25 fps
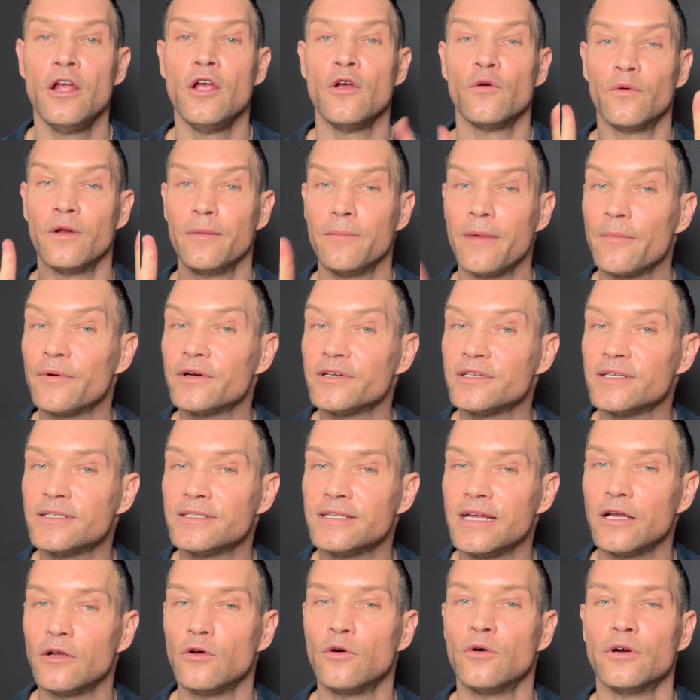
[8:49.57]
Remember to
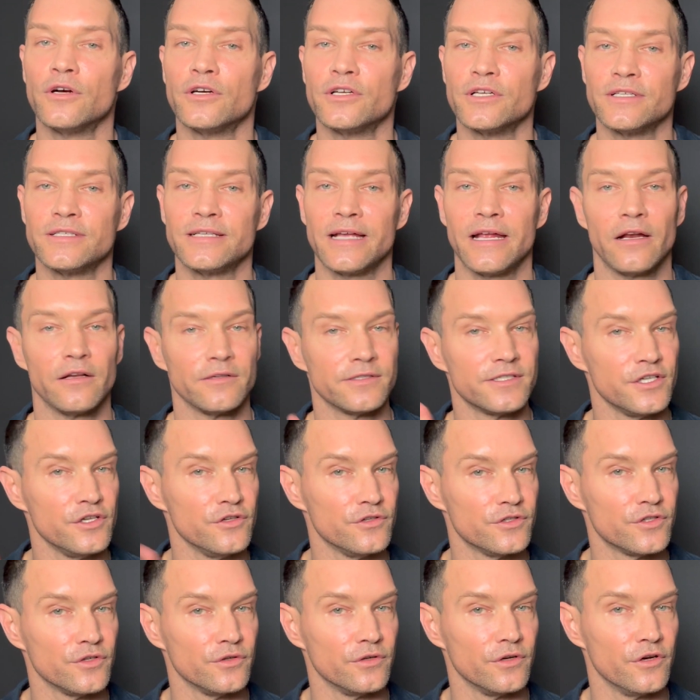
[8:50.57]
stay gorgeous, and I'll see you
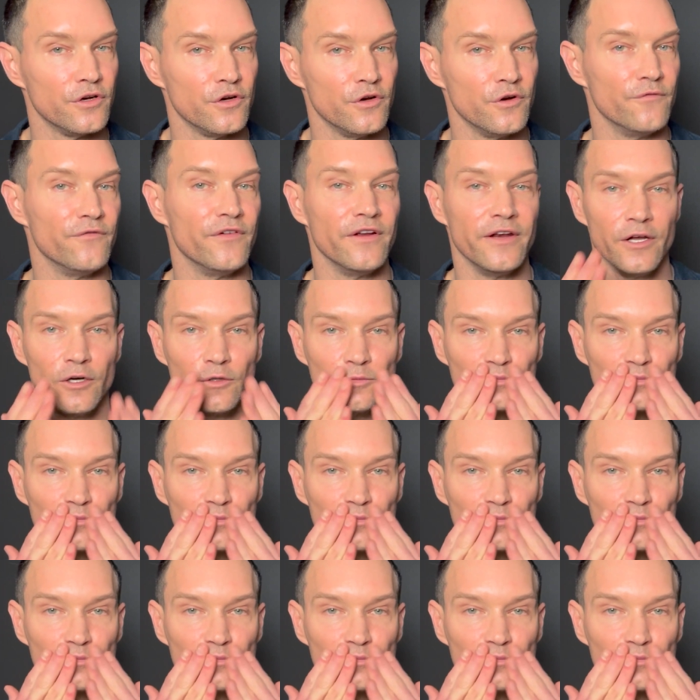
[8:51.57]
soon in a new video.